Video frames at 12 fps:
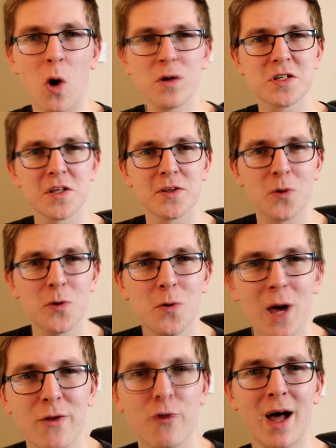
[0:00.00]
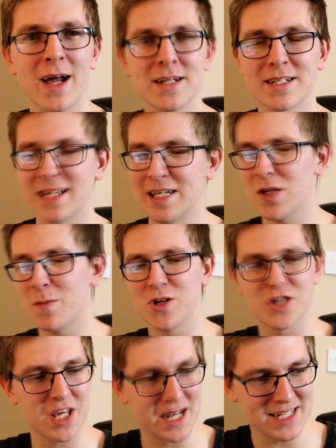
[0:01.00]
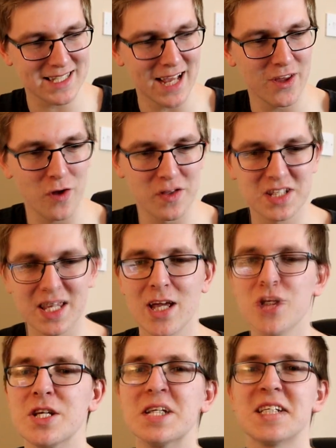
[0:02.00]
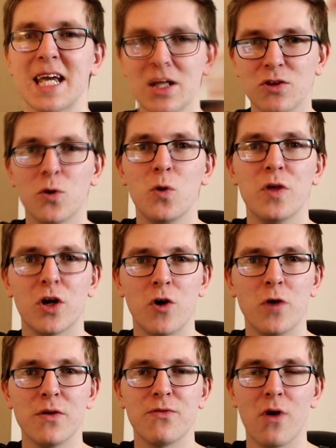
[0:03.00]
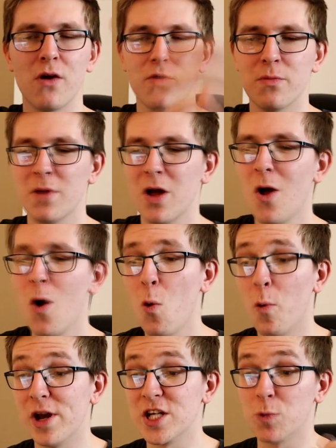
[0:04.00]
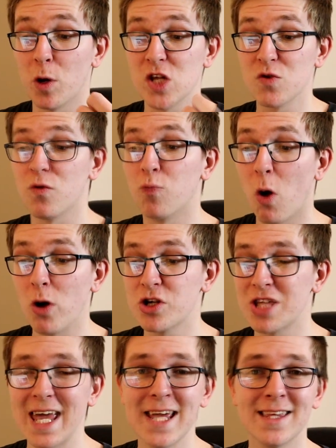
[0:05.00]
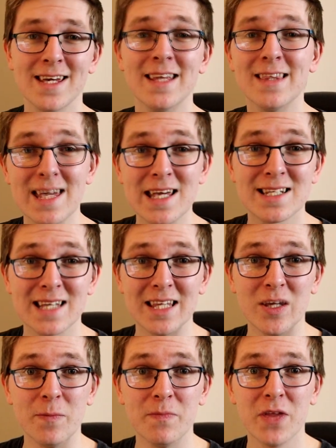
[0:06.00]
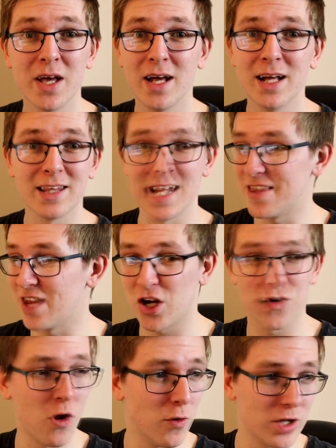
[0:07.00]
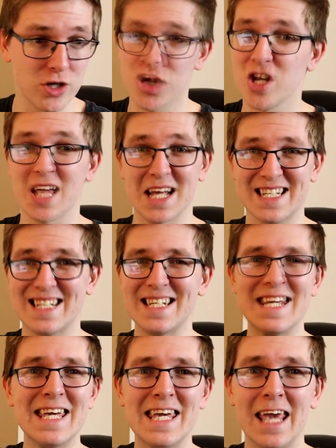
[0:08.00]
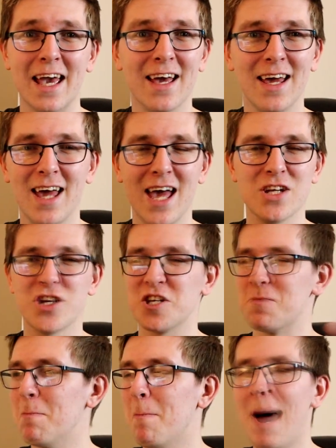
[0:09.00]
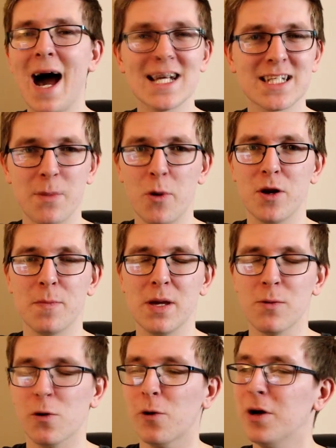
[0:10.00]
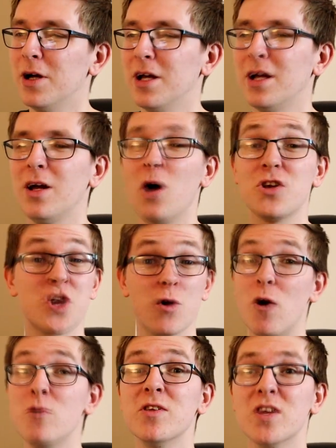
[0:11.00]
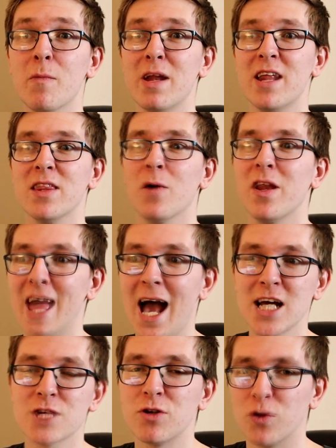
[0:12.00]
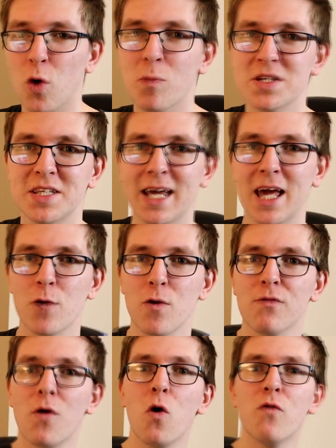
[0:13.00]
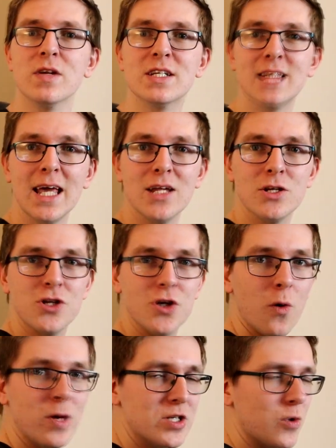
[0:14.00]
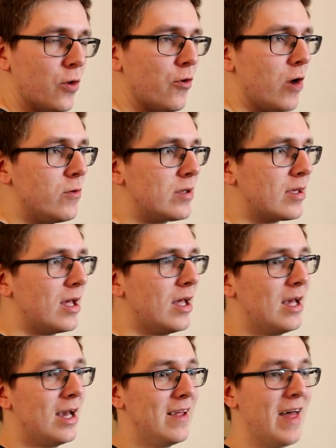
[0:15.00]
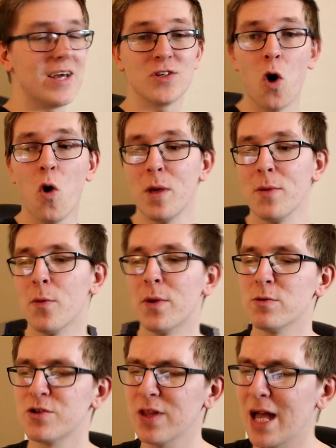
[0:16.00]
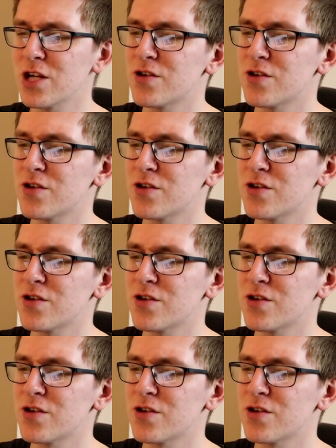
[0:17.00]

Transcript: concert though at the Reliant Stadium. He's just kind of standing on the stage and he's singing to the crowd in front of him. Whereas ones we've watched, AT&T Stadium, like the crowd is just a sea. It's just massive amount of people. surrounding him, and then the one at the Astrodome is the kind of revolving stage, you know, when he's going round, and that's all people. But it was really